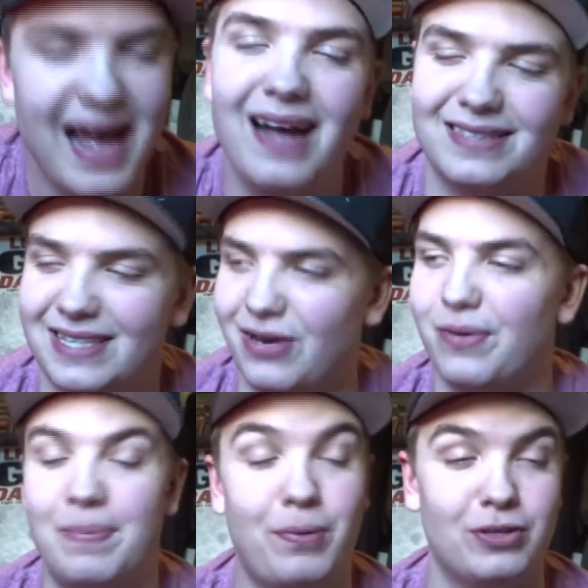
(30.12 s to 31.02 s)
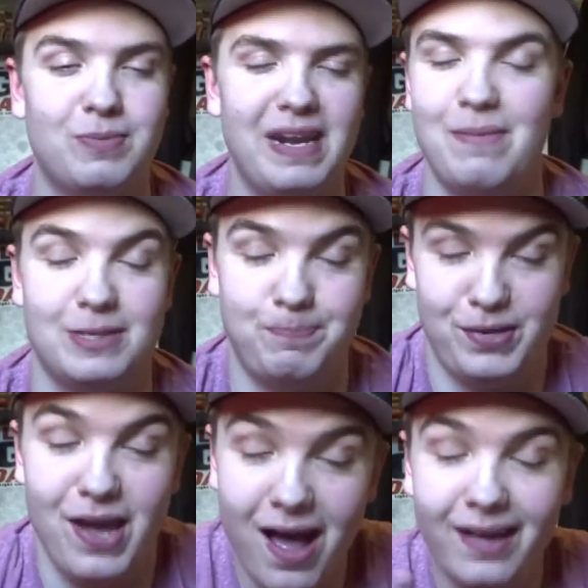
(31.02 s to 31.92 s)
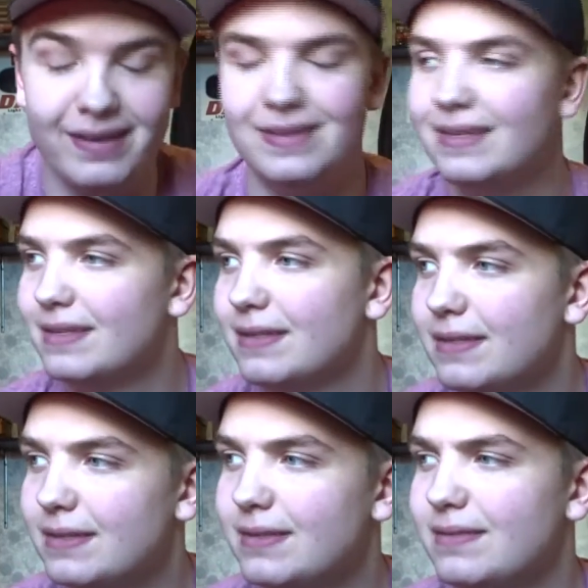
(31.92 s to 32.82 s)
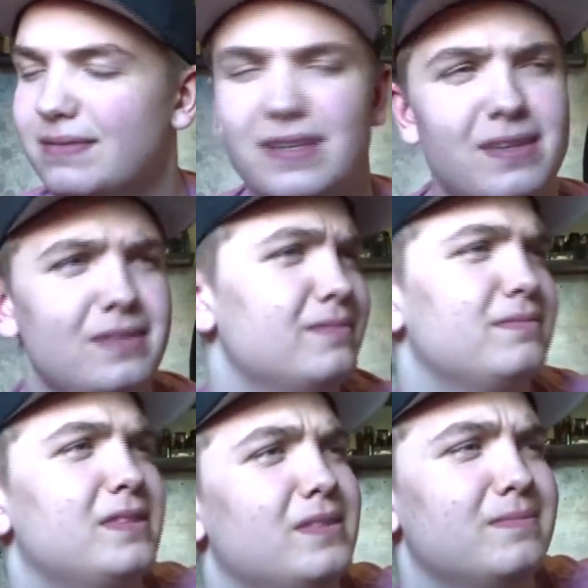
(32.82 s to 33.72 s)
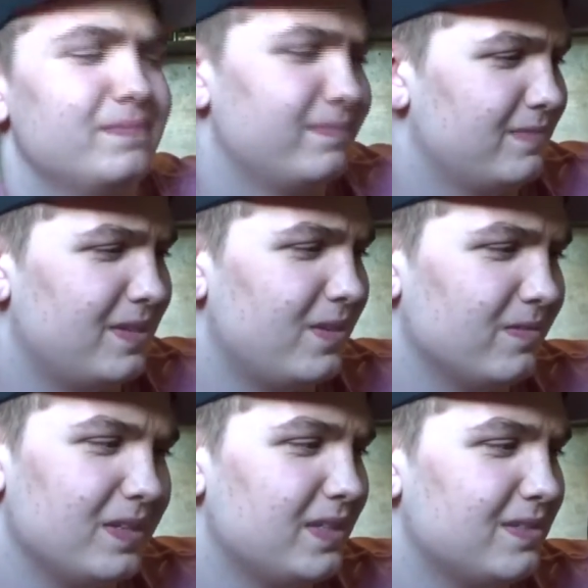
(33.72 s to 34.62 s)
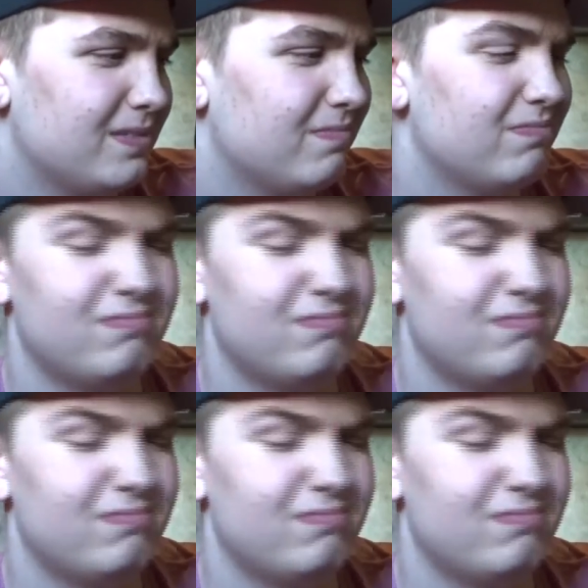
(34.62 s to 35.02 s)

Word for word: How's it going, bros? My name is Pierre. No, no, no. That's.